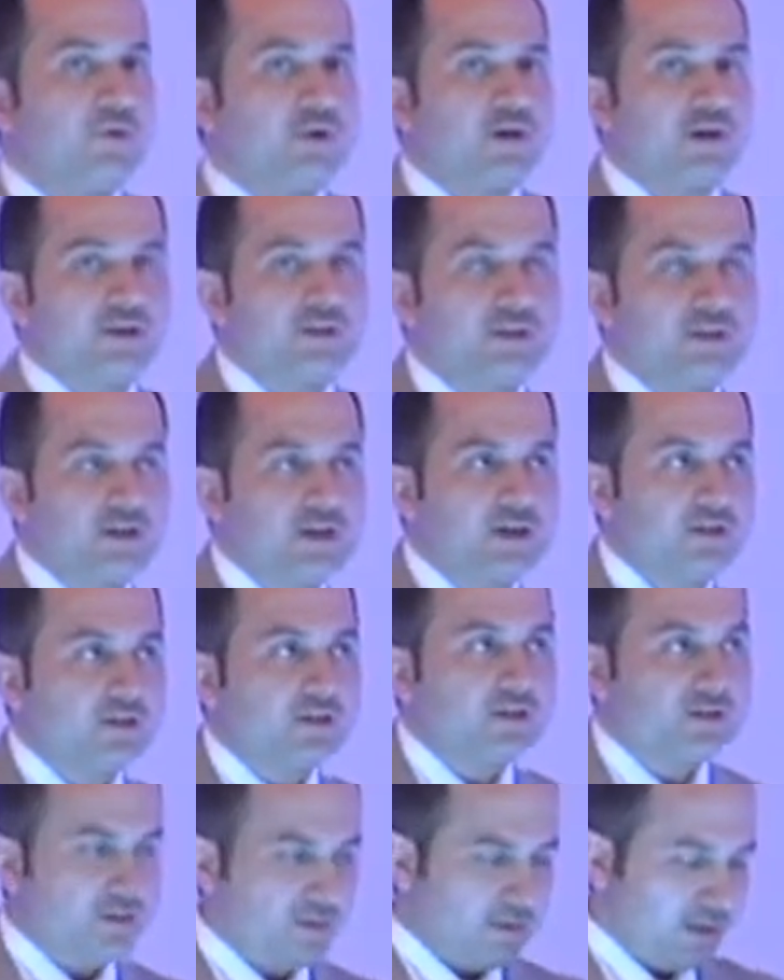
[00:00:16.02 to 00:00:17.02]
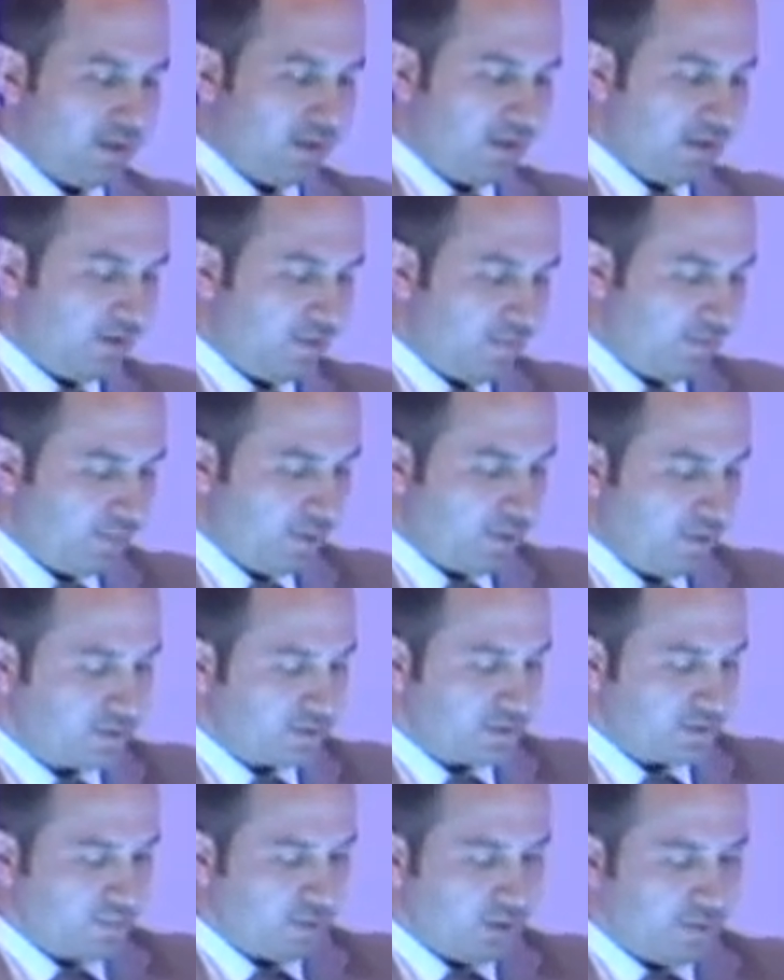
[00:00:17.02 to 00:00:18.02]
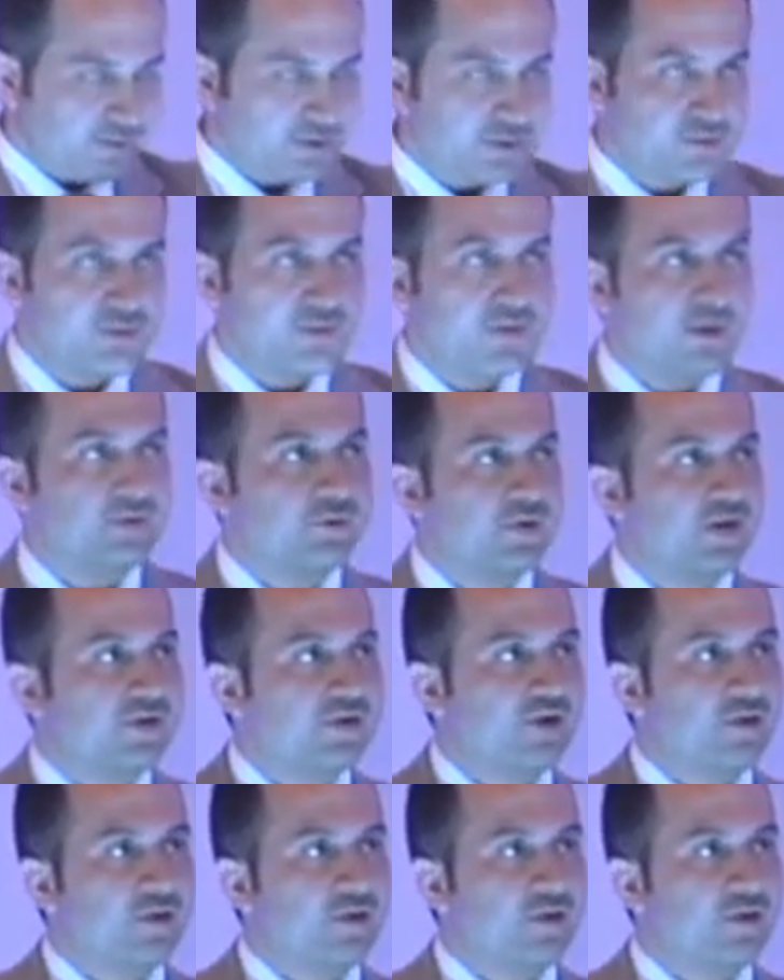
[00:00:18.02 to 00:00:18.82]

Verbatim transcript: we're going to start uh, because the problem is that we are